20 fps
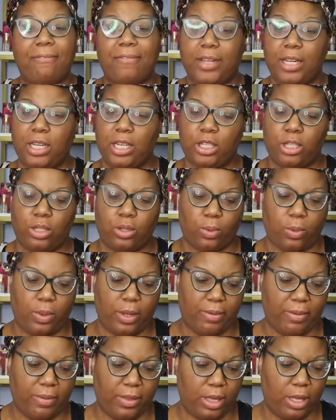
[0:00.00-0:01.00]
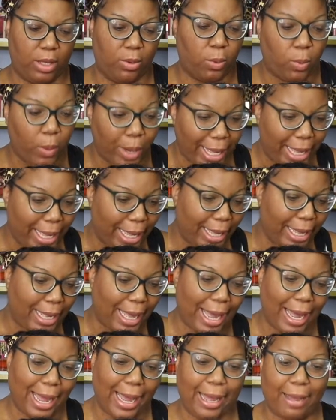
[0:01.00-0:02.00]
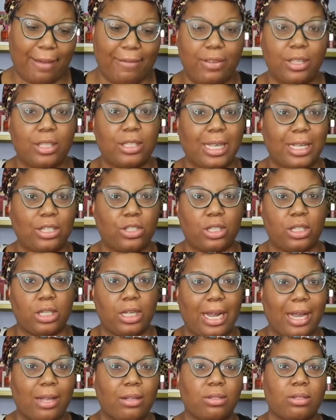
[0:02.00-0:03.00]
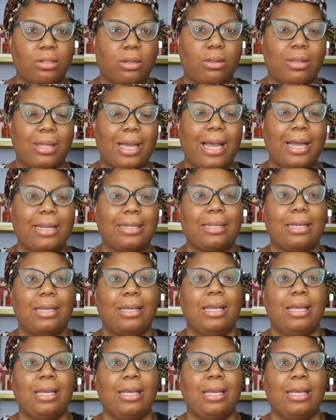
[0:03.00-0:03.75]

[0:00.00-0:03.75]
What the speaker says: finished with the wig. I have sectioned it out so that